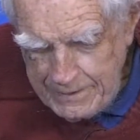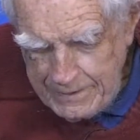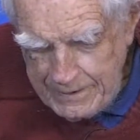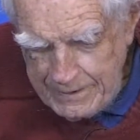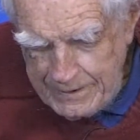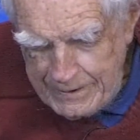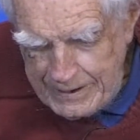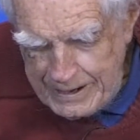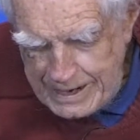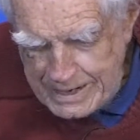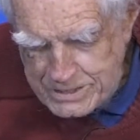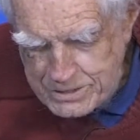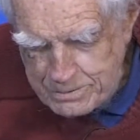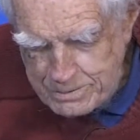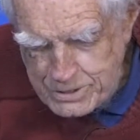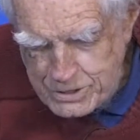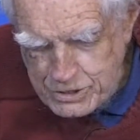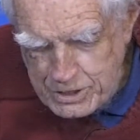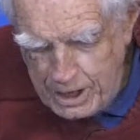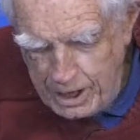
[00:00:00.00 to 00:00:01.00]
And as a
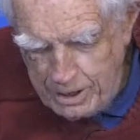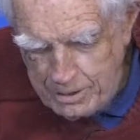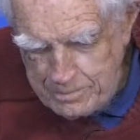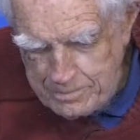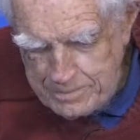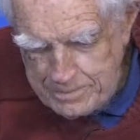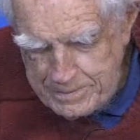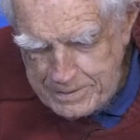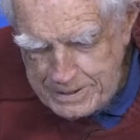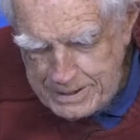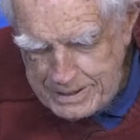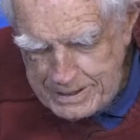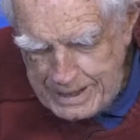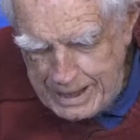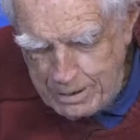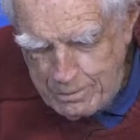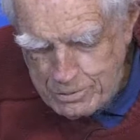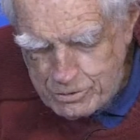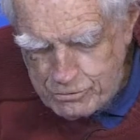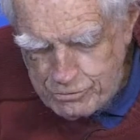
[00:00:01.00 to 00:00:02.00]
result,
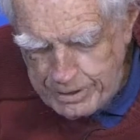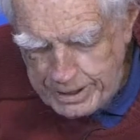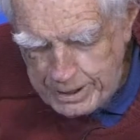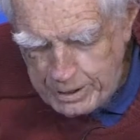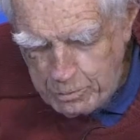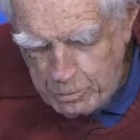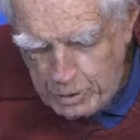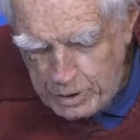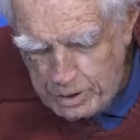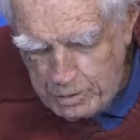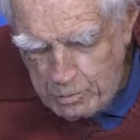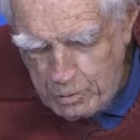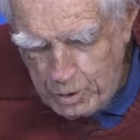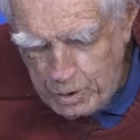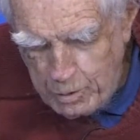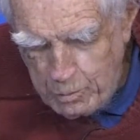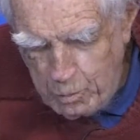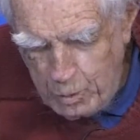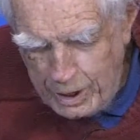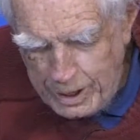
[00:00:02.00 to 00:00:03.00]
that would trigger World
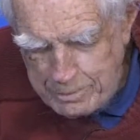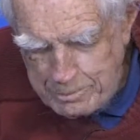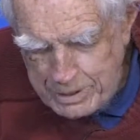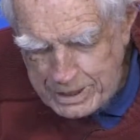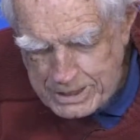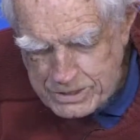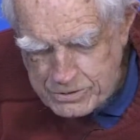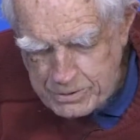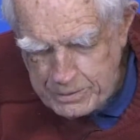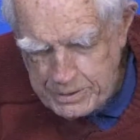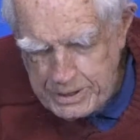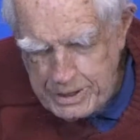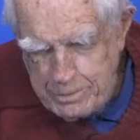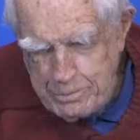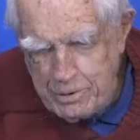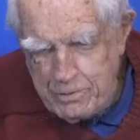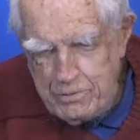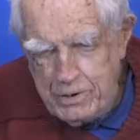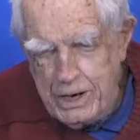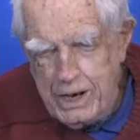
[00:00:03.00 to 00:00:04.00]
War I because there were a number
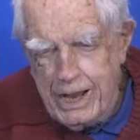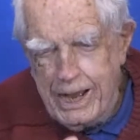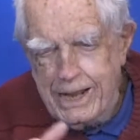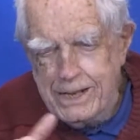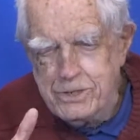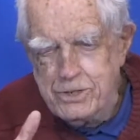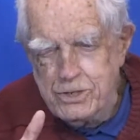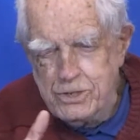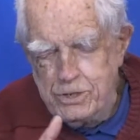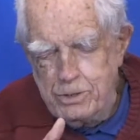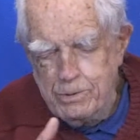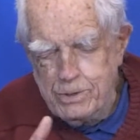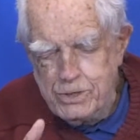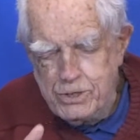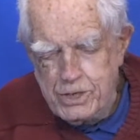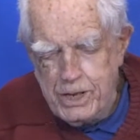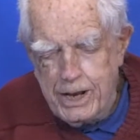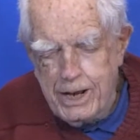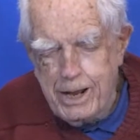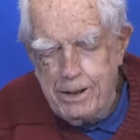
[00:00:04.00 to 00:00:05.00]
of alliances that were
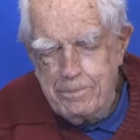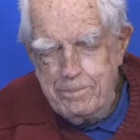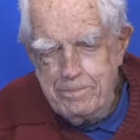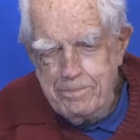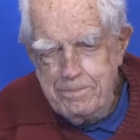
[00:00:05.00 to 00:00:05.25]
set up.